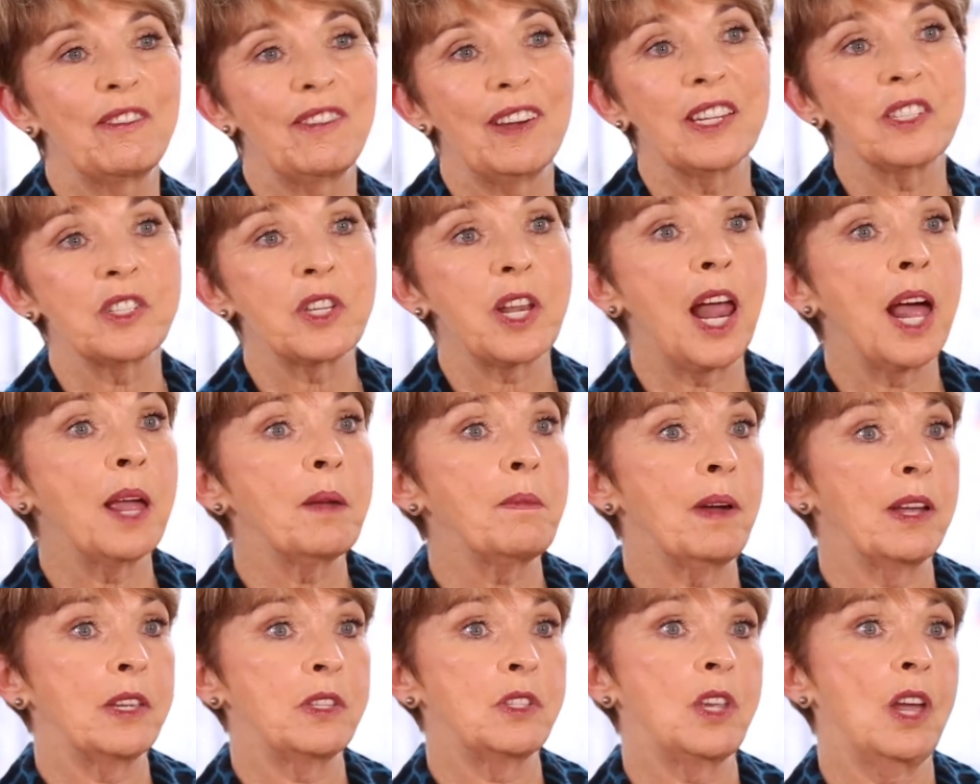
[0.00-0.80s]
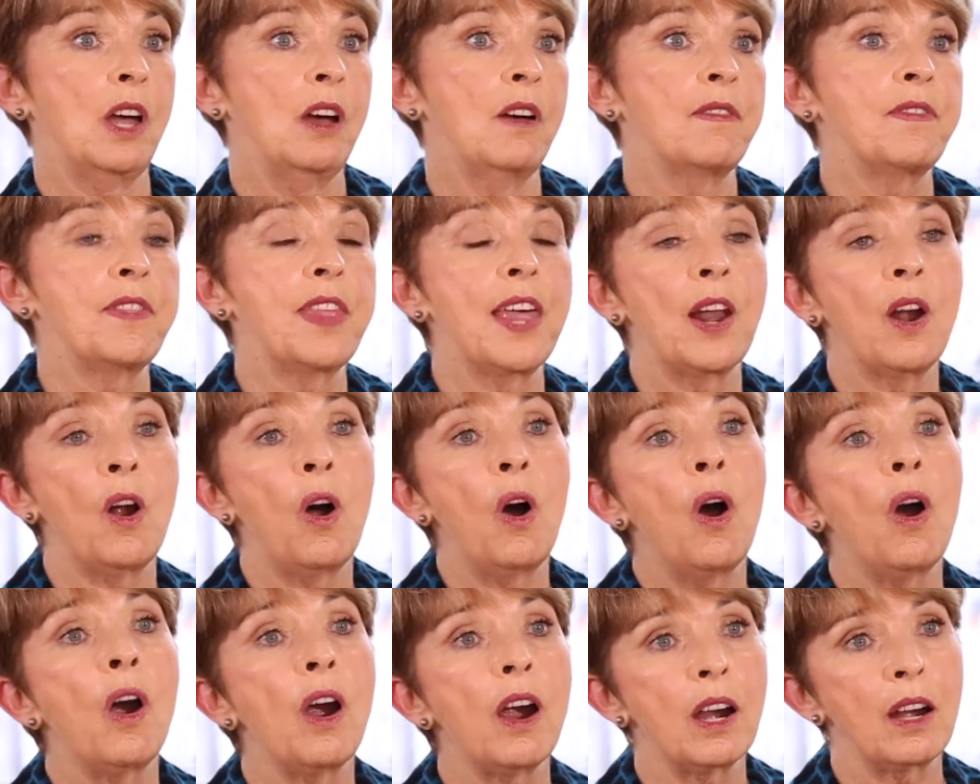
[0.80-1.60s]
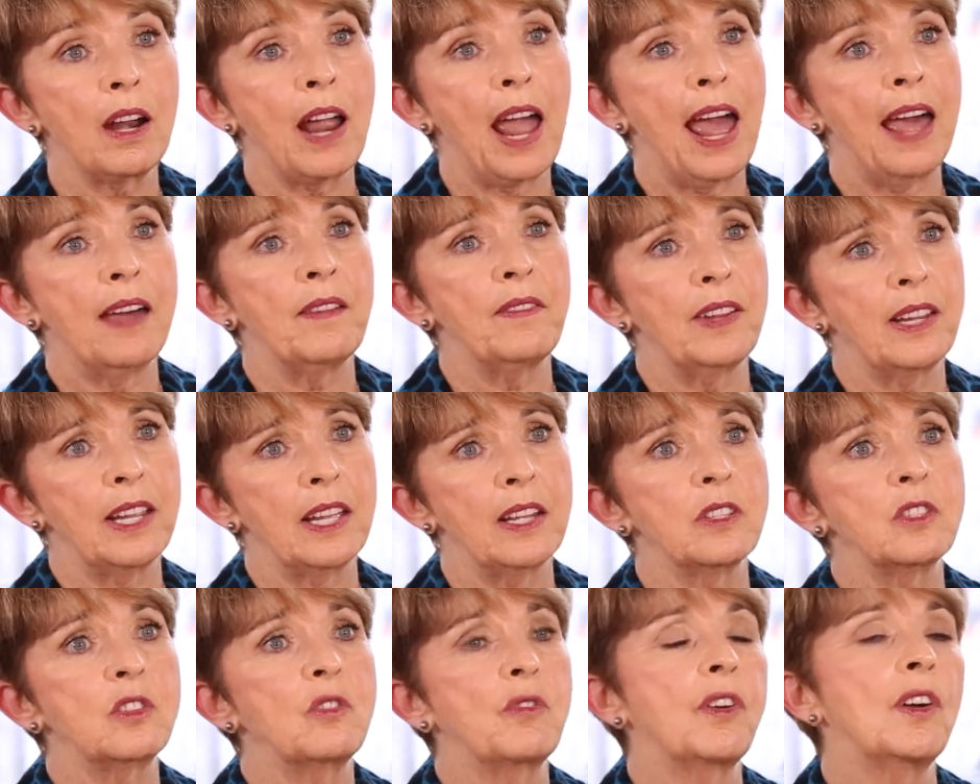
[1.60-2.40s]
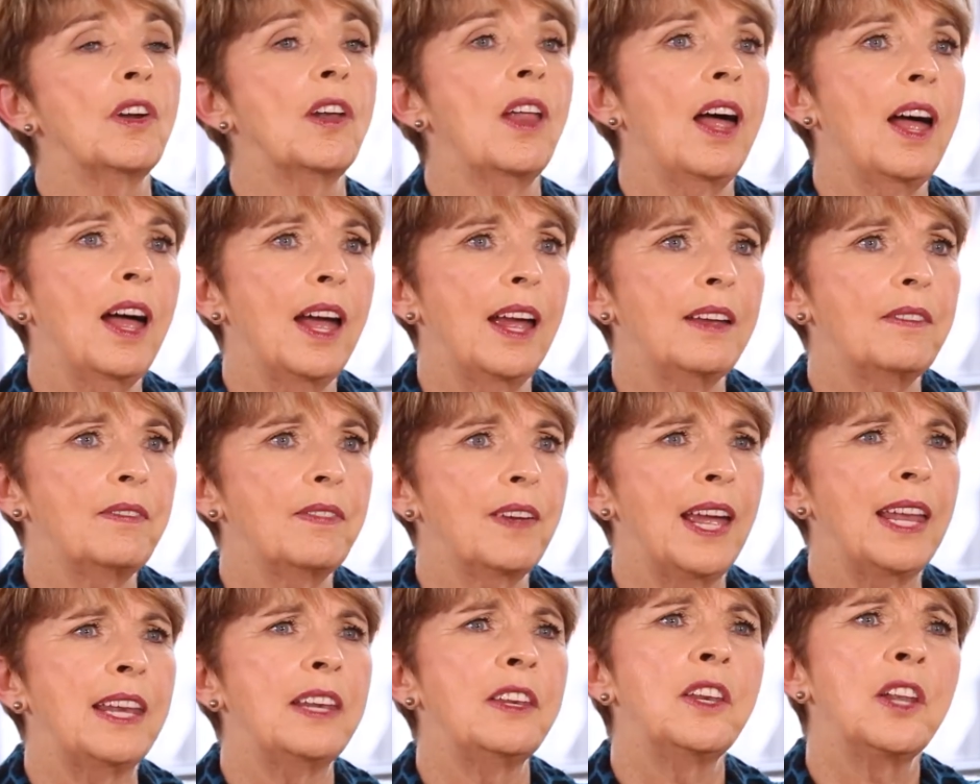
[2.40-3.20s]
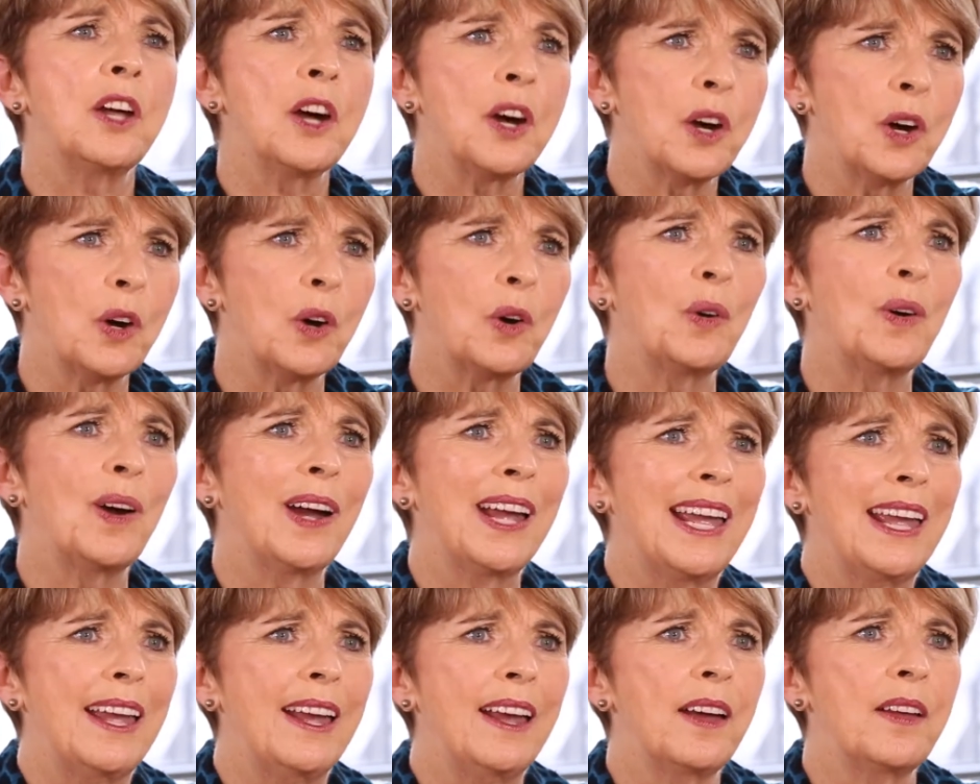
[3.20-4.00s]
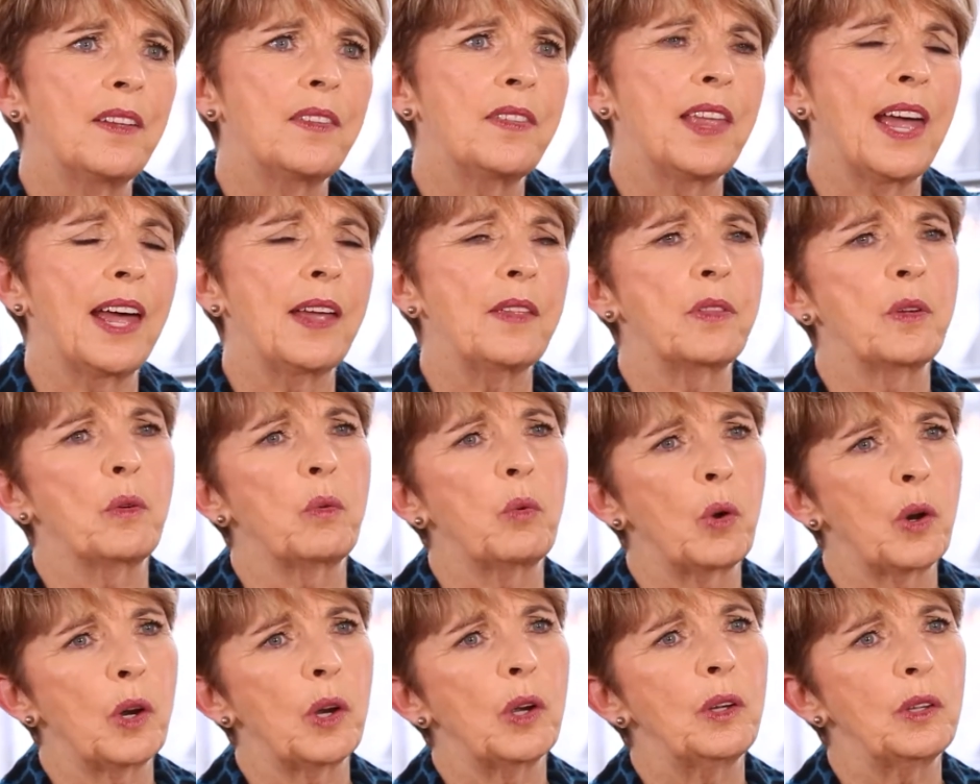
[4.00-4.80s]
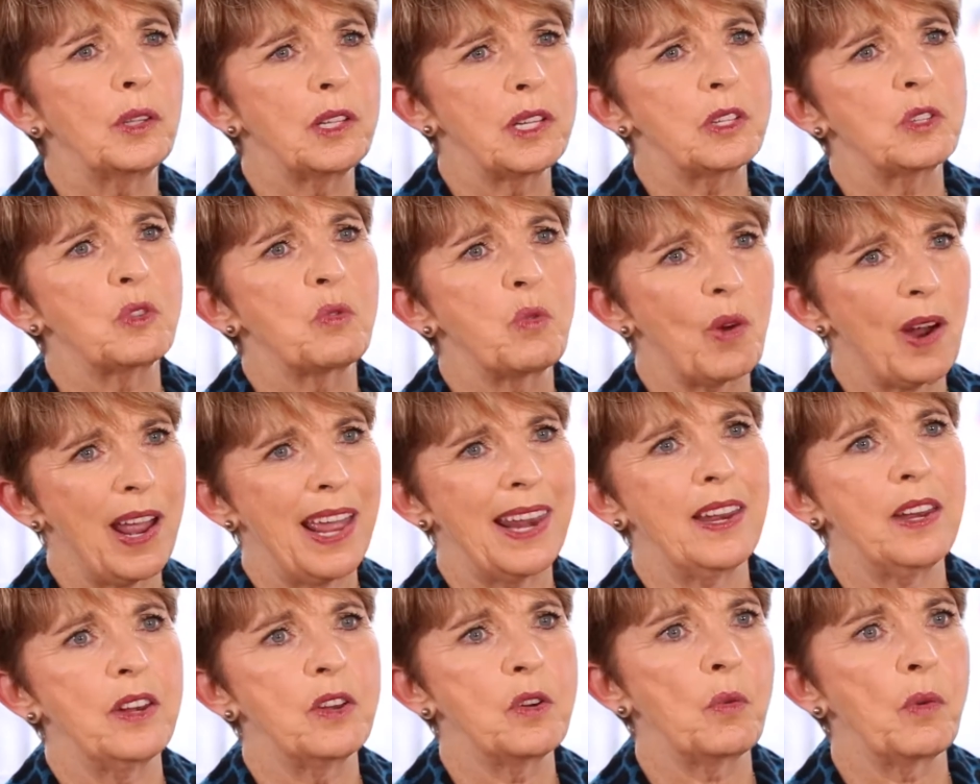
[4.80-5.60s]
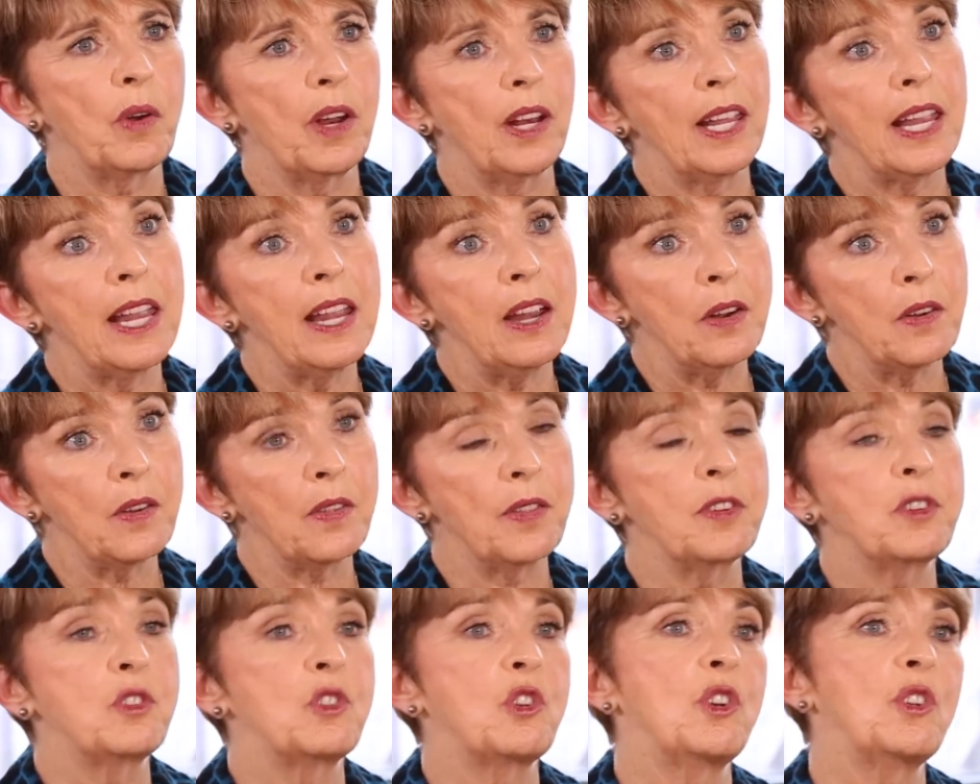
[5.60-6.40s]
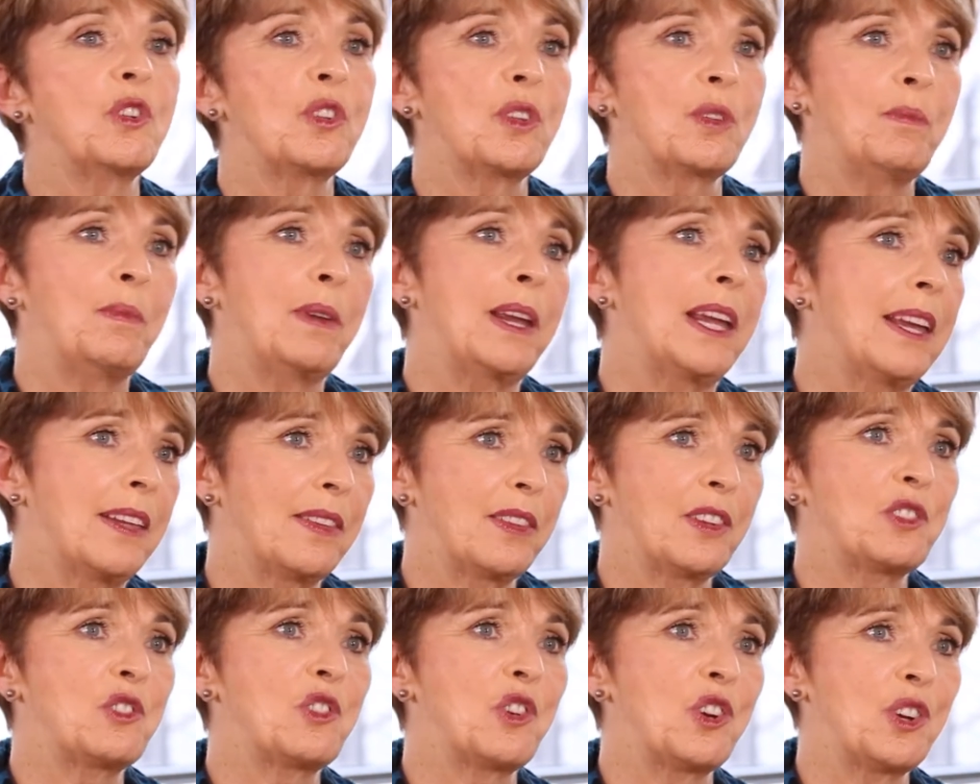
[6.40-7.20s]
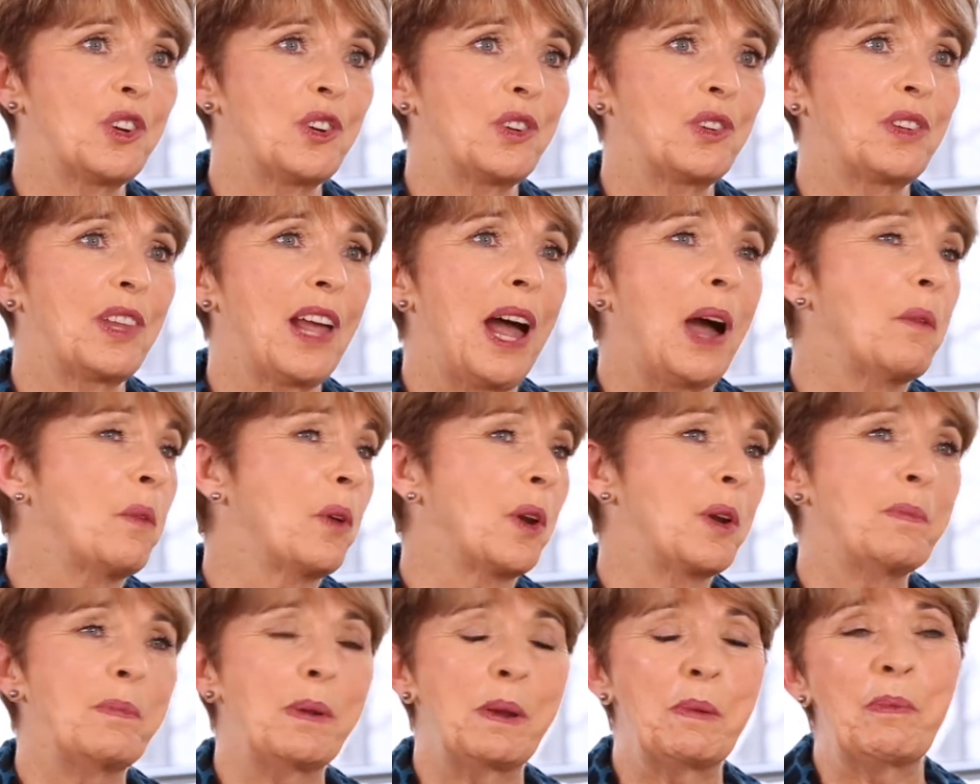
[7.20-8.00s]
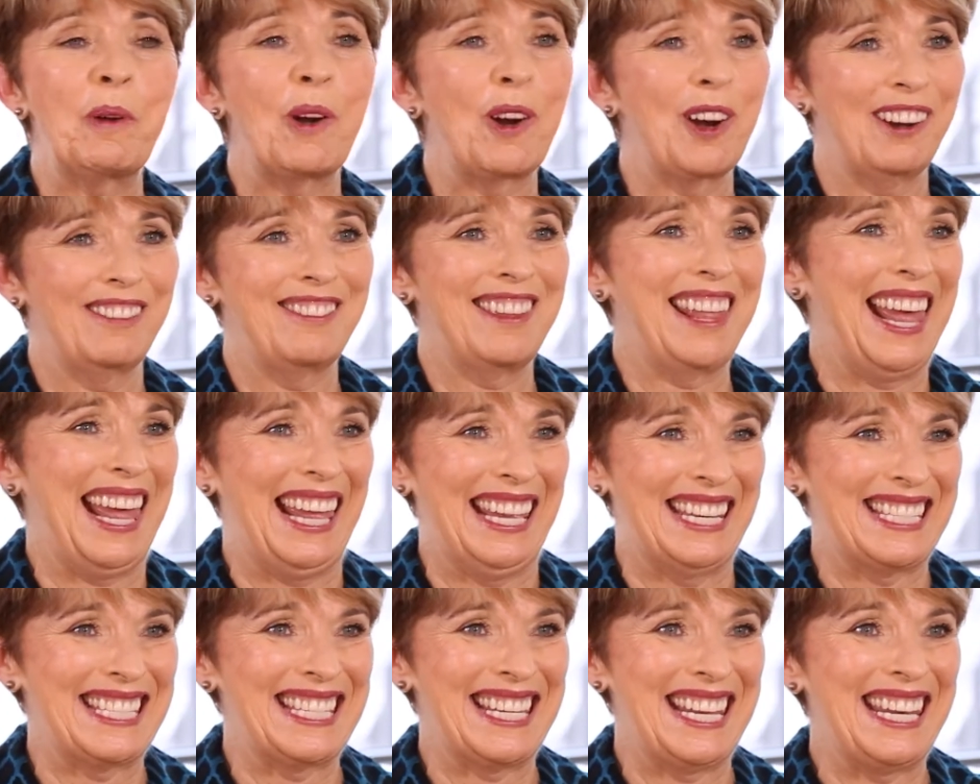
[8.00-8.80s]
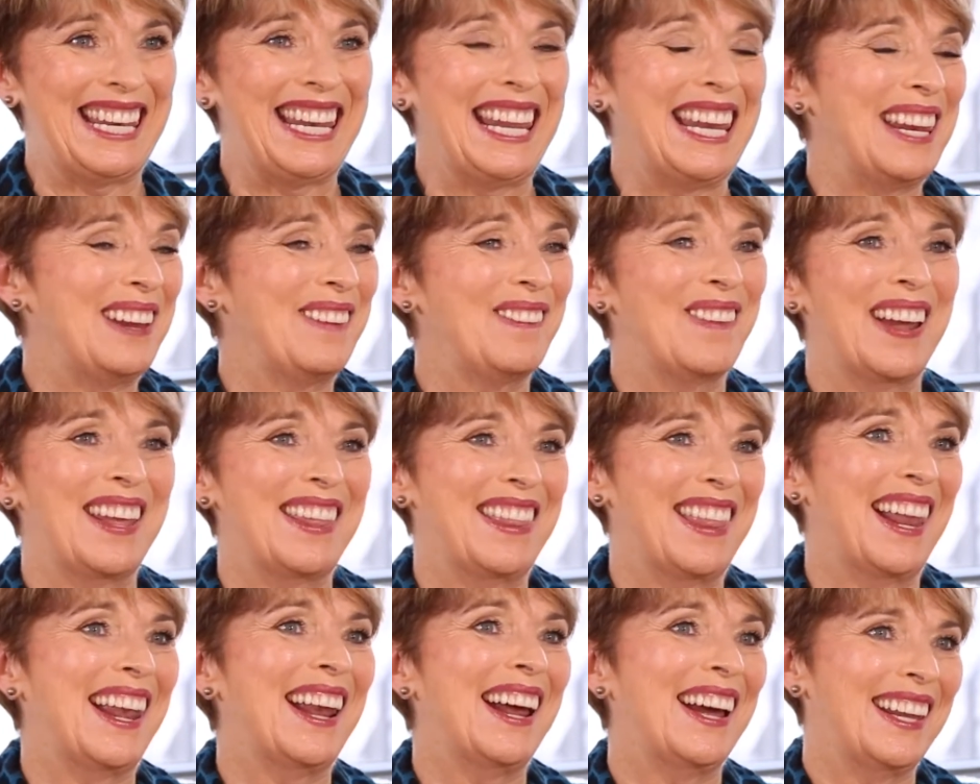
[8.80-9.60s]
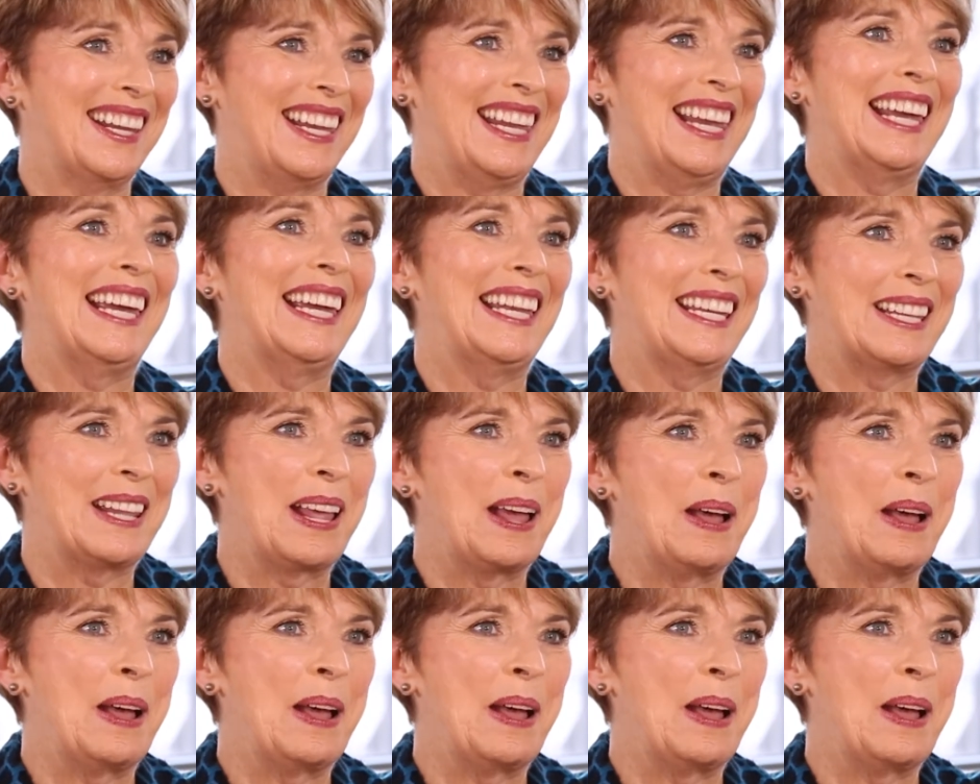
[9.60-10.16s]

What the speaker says: of us like myself that are advocates for life and know that the world is ready to really hear the truth and be in the truth. I want to be part of that in any way that I can.